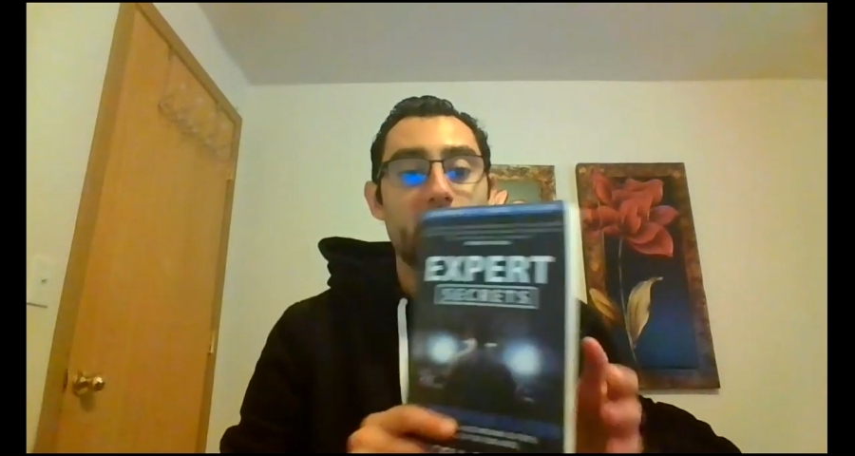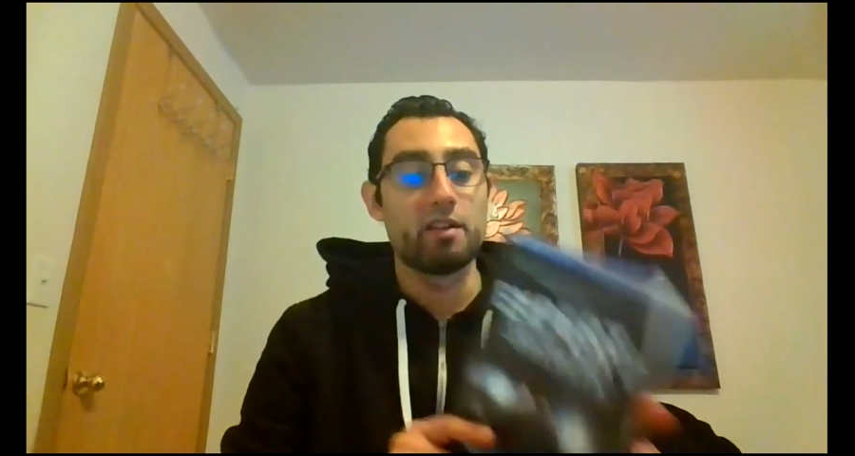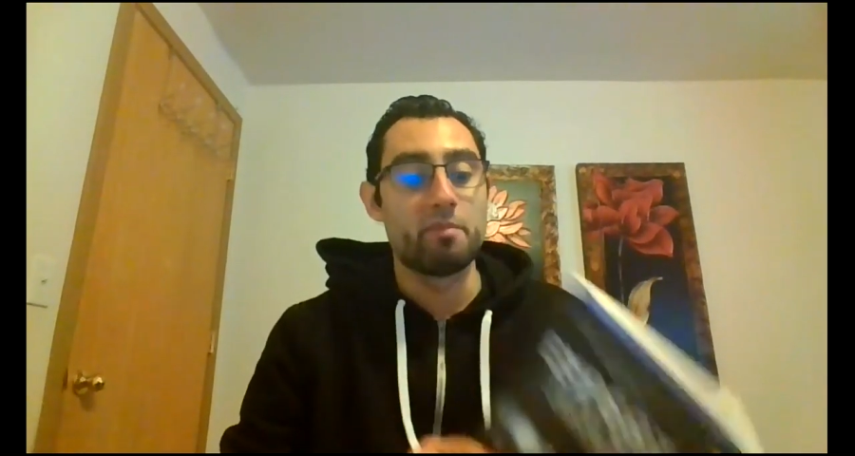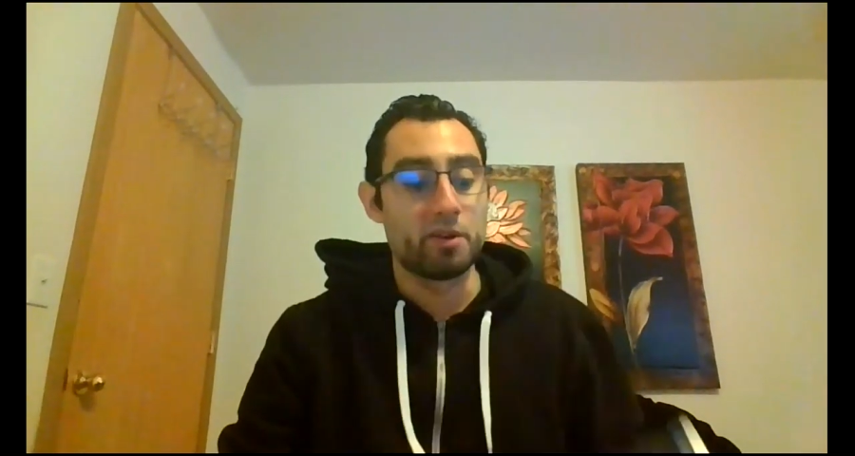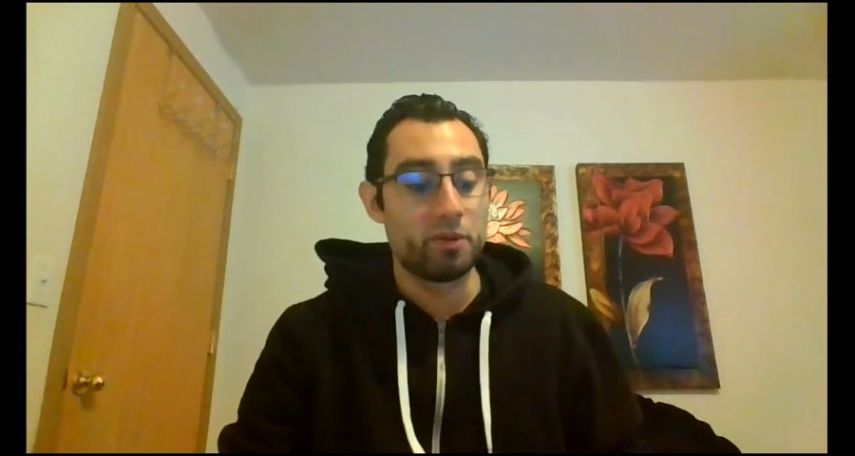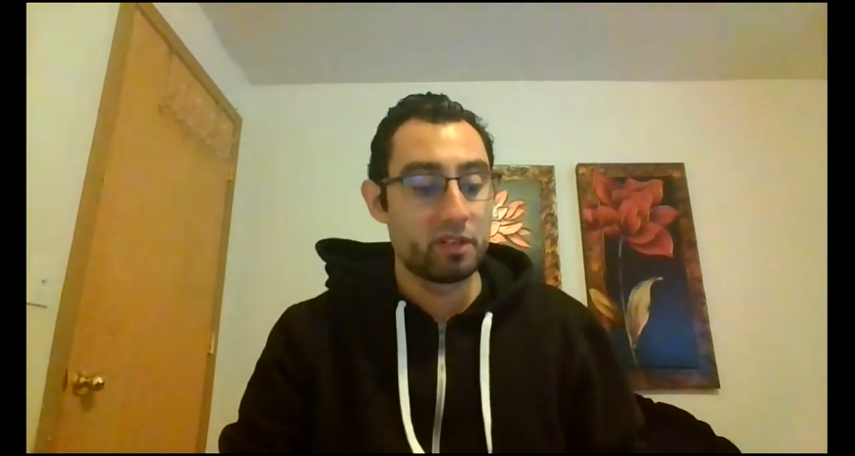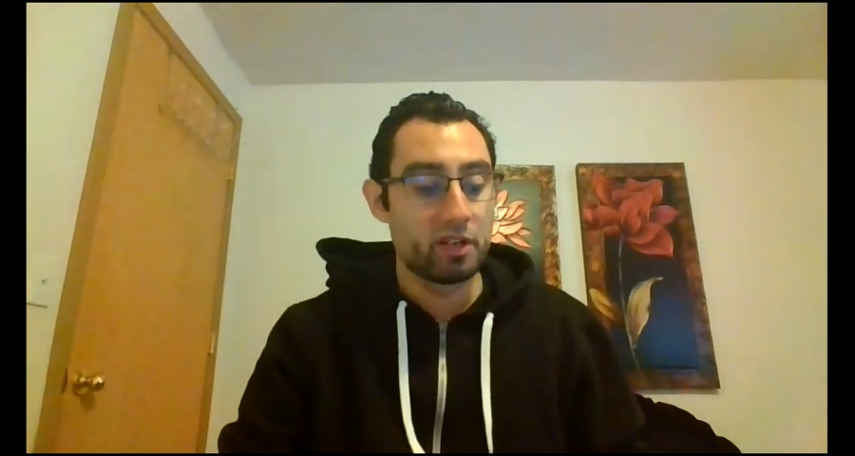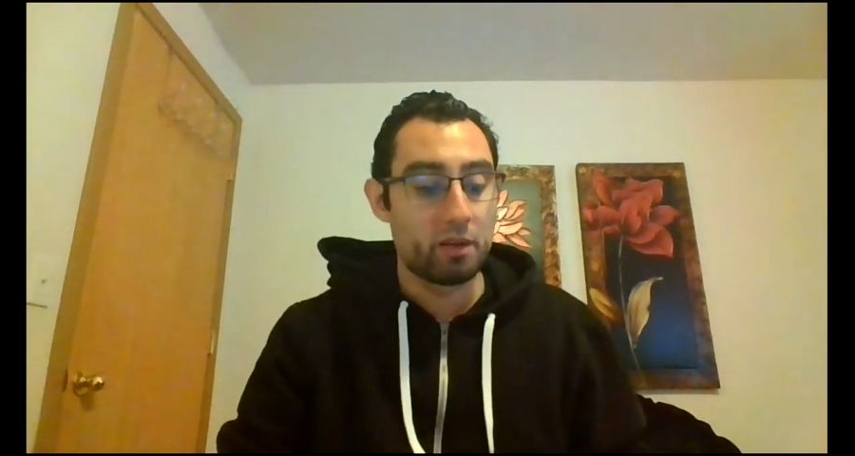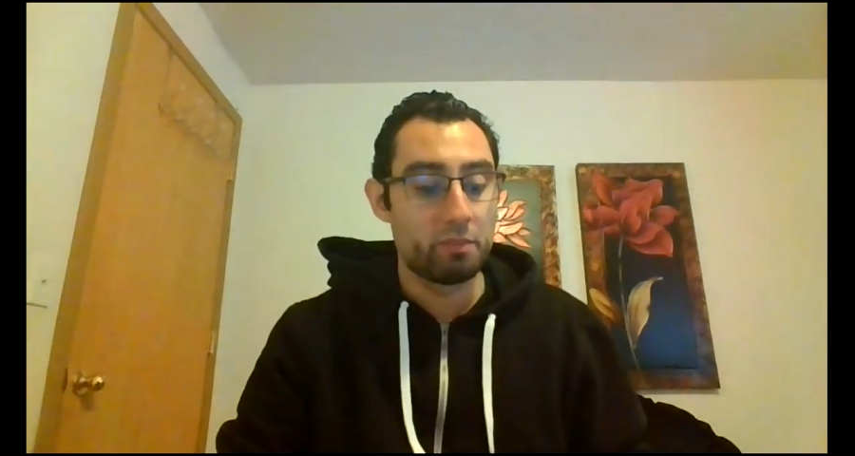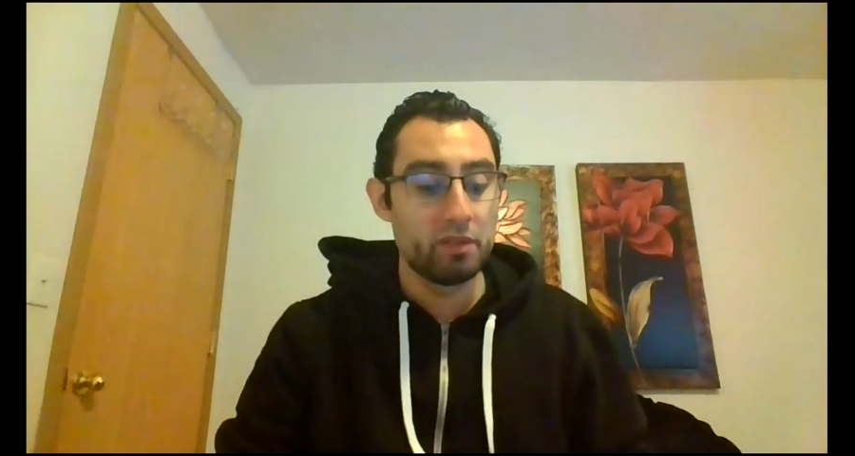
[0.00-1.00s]
I have my own
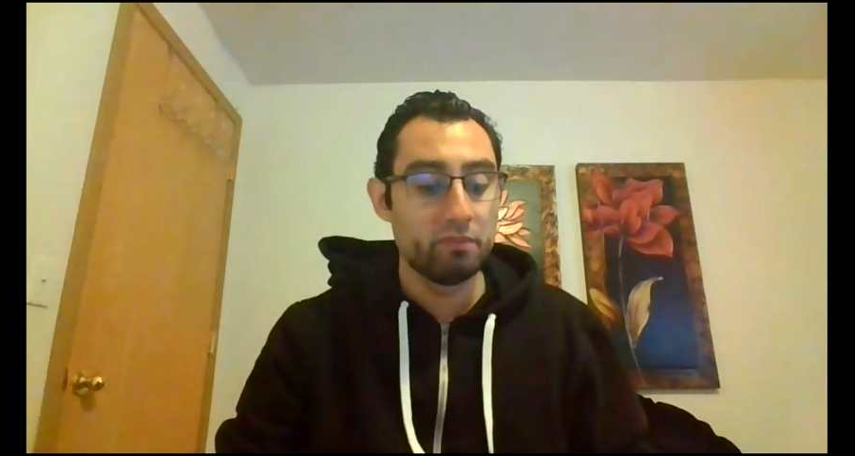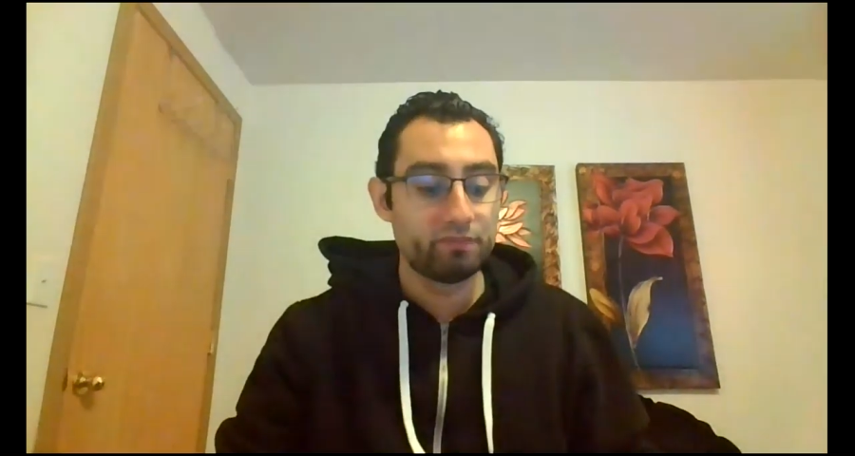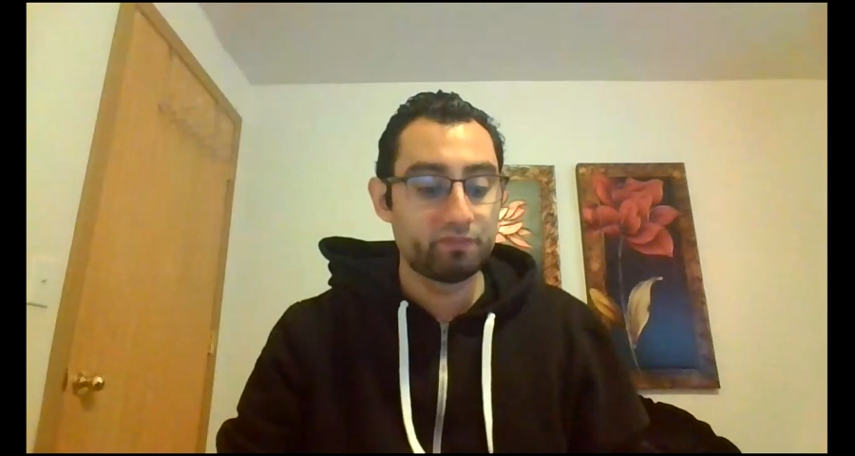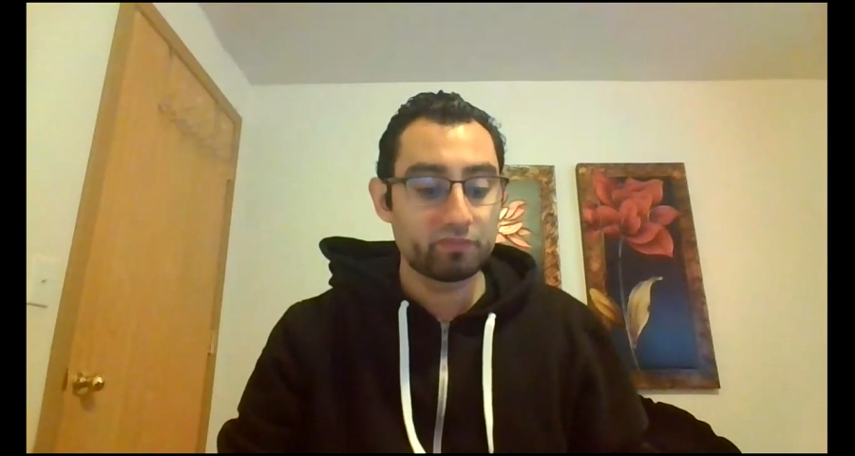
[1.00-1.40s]
copy.